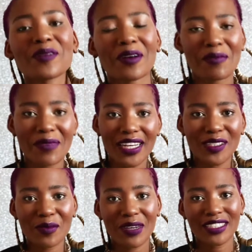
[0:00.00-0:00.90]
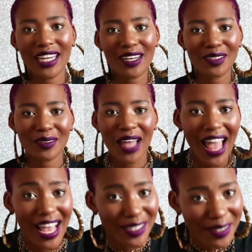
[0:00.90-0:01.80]
welcome back to my channel.
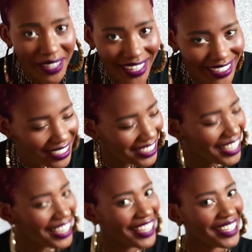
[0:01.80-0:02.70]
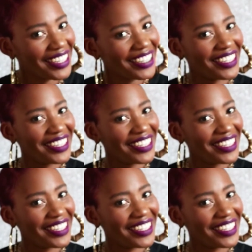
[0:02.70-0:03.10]
As you can see,